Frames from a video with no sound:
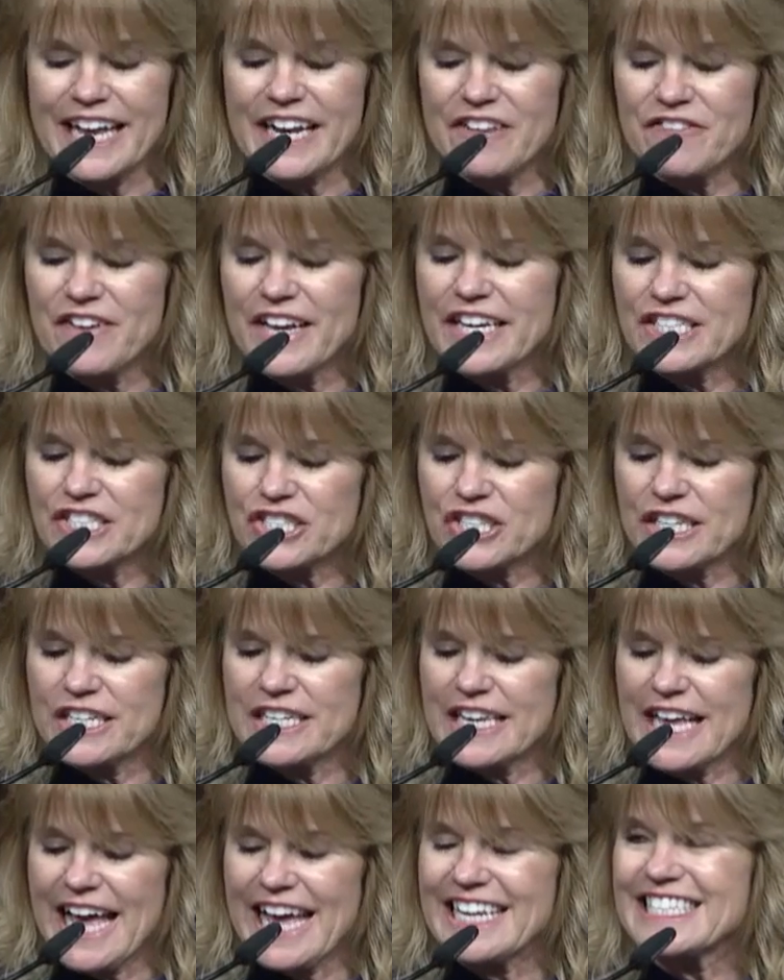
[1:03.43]

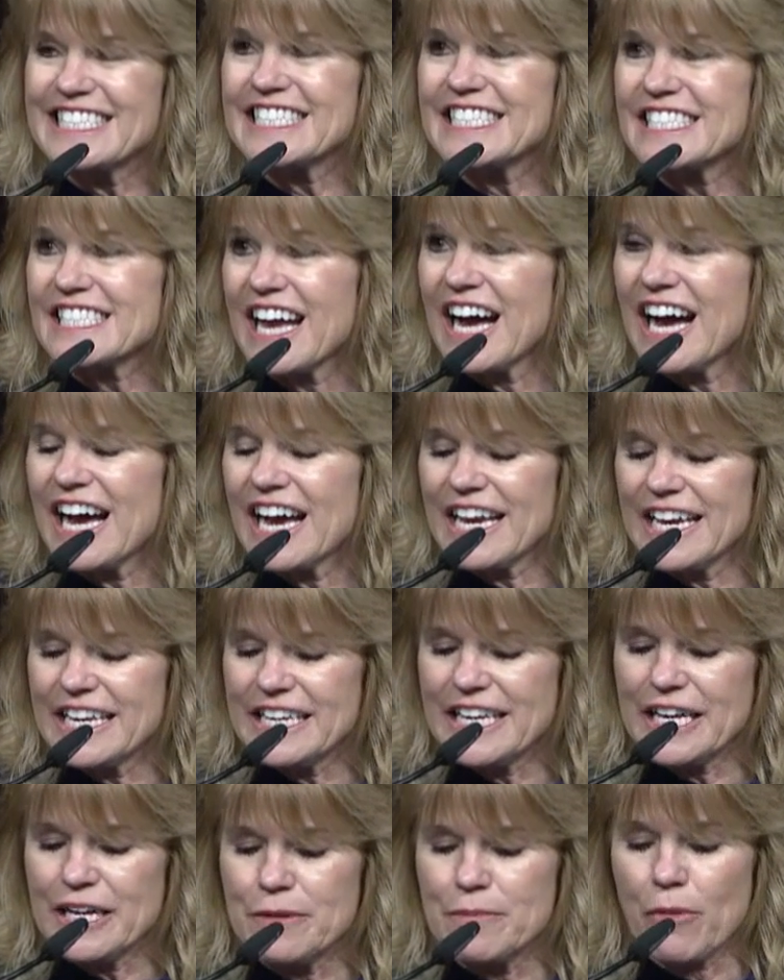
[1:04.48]
Innovation and Design
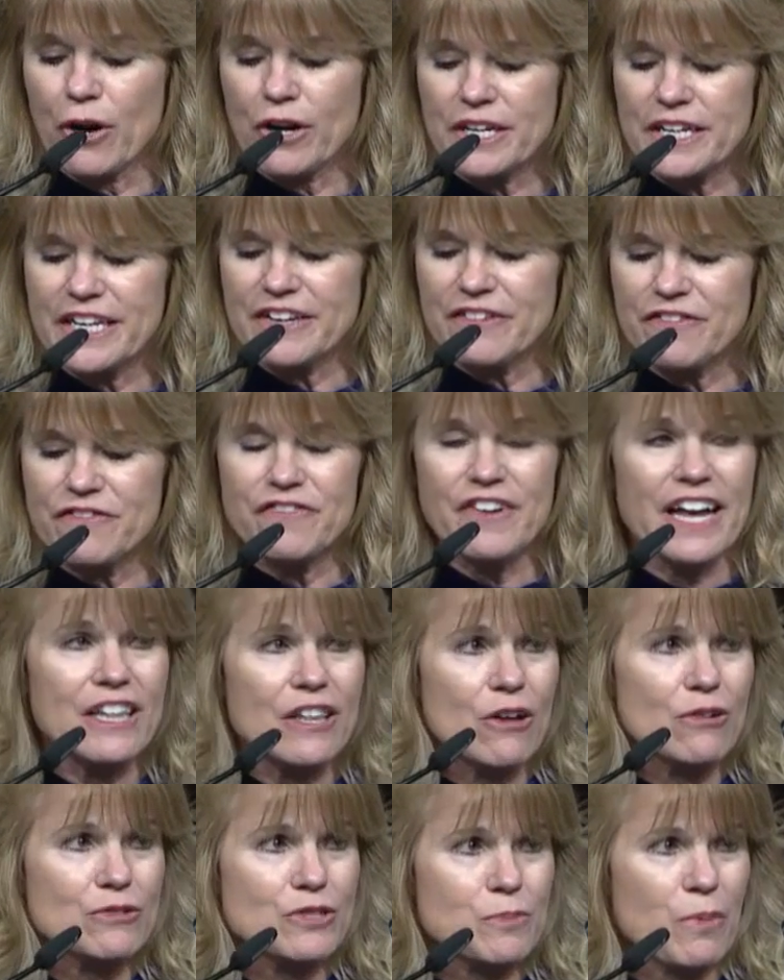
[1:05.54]
in Marketing
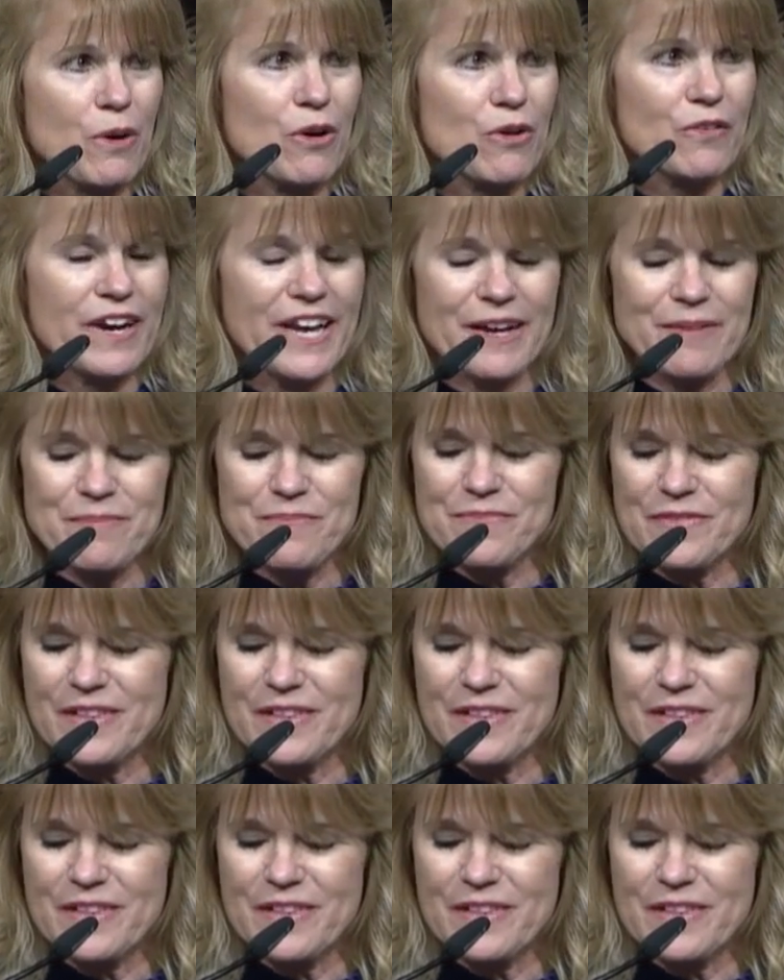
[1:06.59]
Fellows Program,